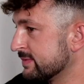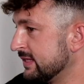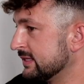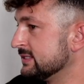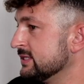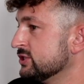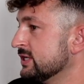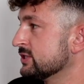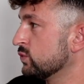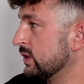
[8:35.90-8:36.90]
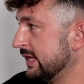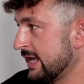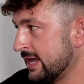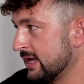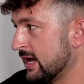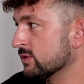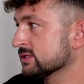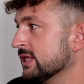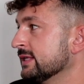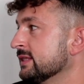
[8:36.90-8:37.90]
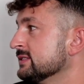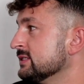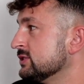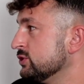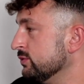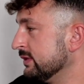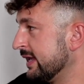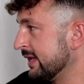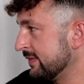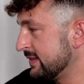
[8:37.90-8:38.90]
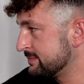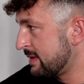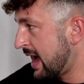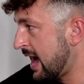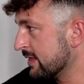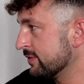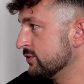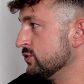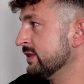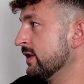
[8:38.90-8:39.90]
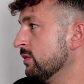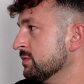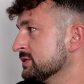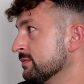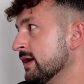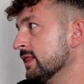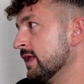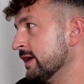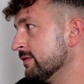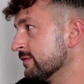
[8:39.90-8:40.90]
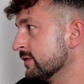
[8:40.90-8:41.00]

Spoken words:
that decision at 28, I was like, this is too late in this path, too late almost in my life.